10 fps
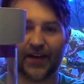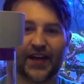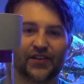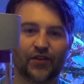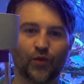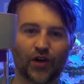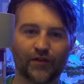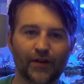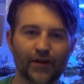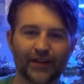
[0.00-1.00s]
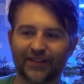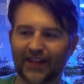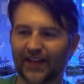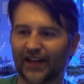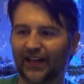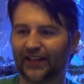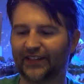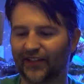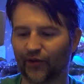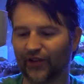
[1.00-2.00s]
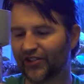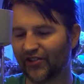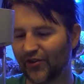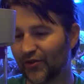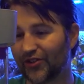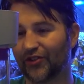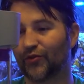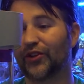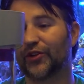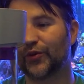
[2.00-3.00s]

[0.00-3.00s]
the edge of the waterfall. It gives that kind of like zero edge look, which looks really